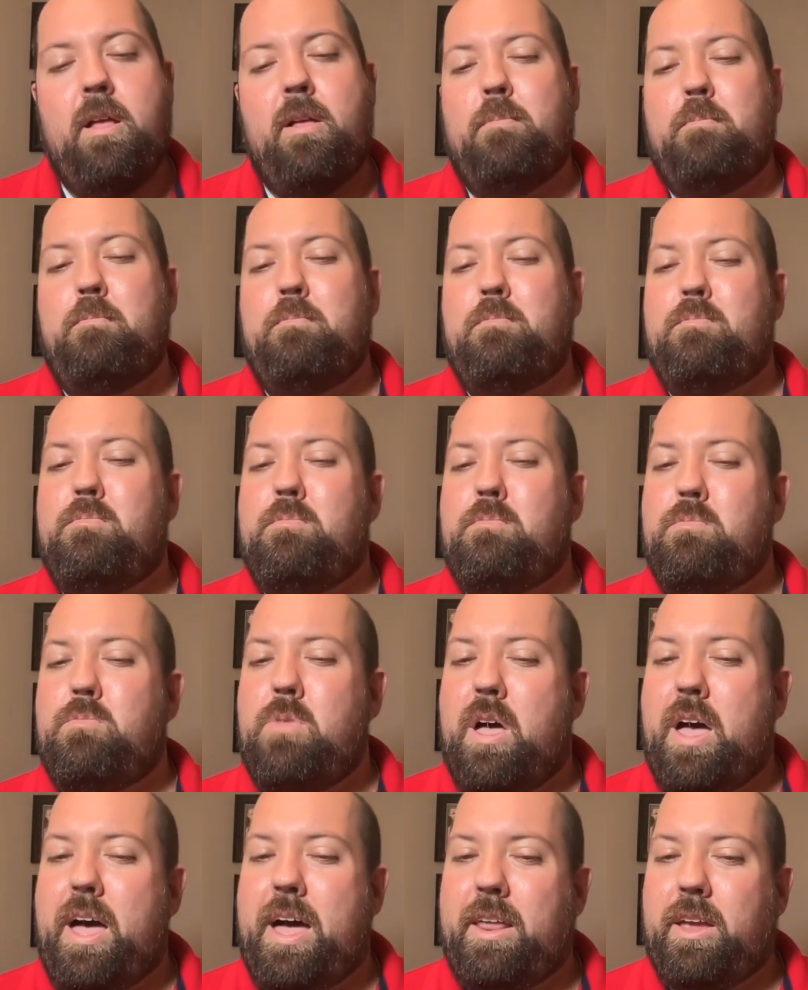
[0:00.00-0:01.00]

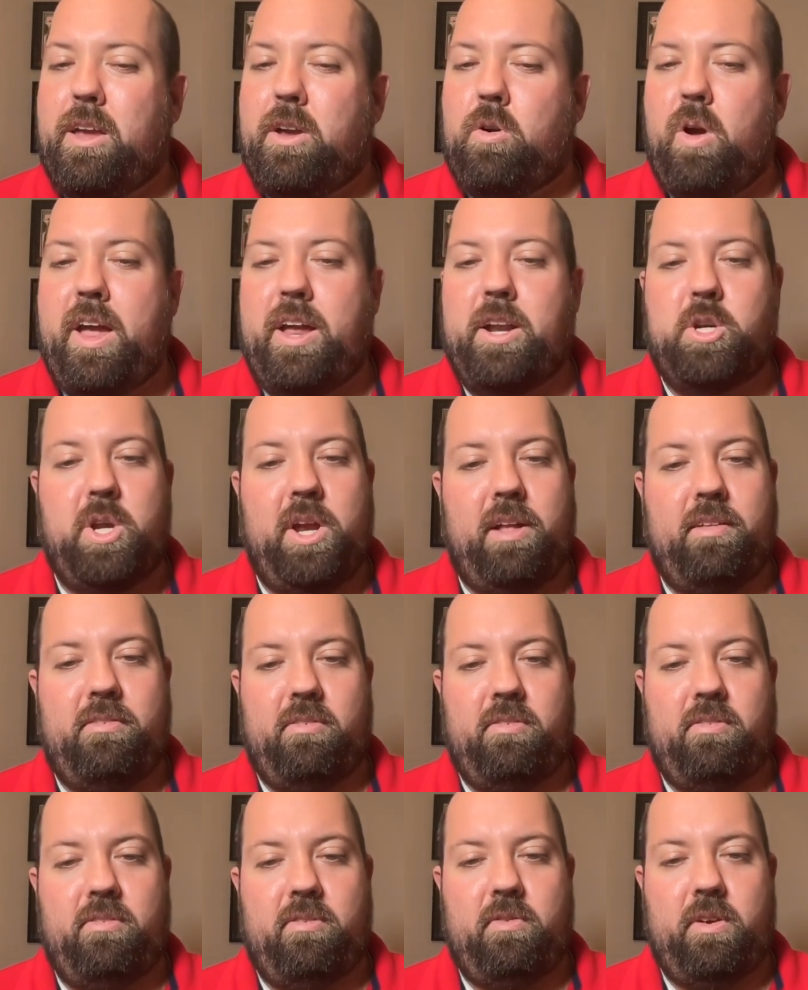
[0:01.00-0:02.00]
Not a great chance of
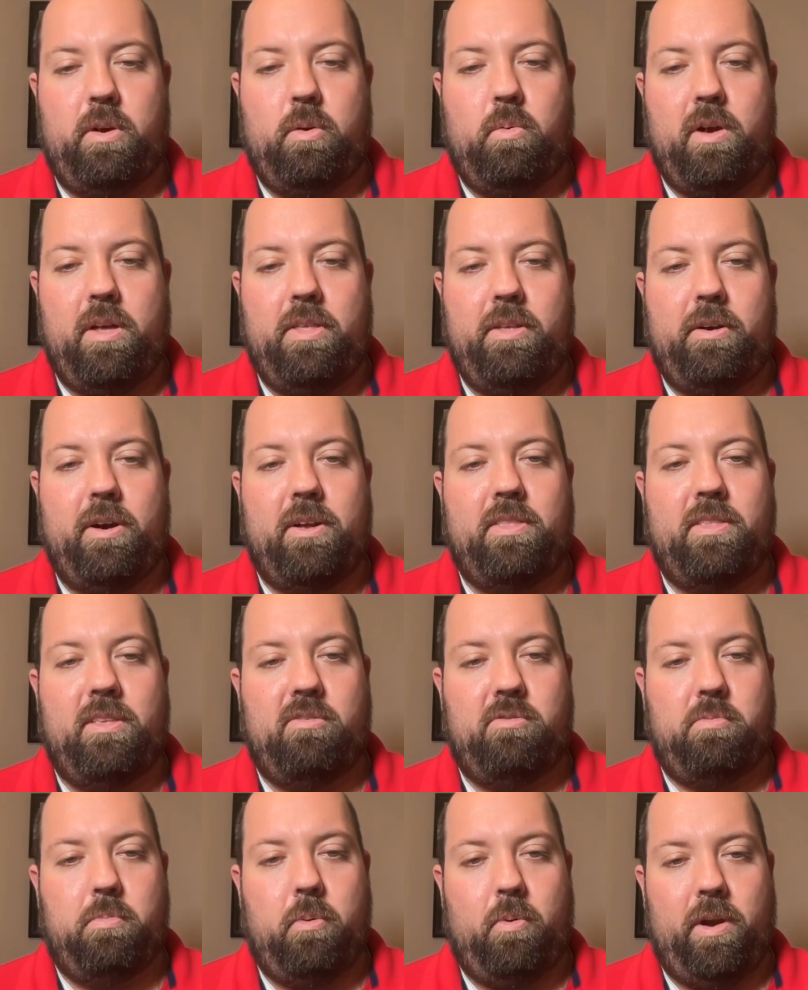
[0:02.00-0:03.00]
severe weather at this
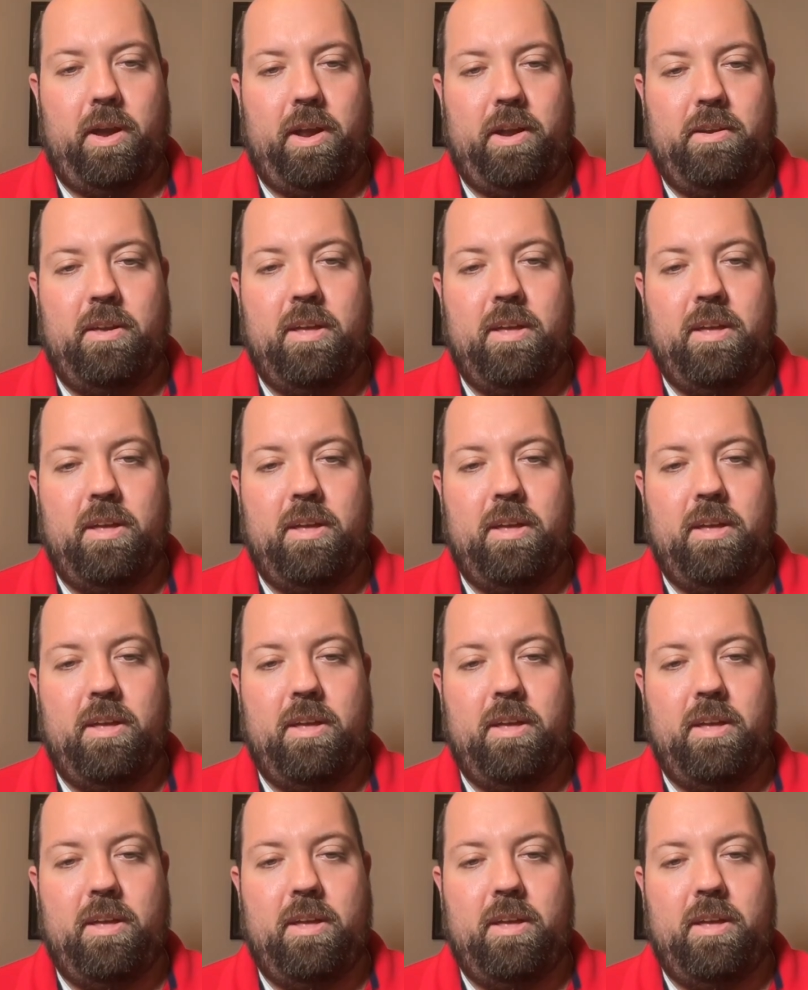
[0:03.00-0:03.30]
point.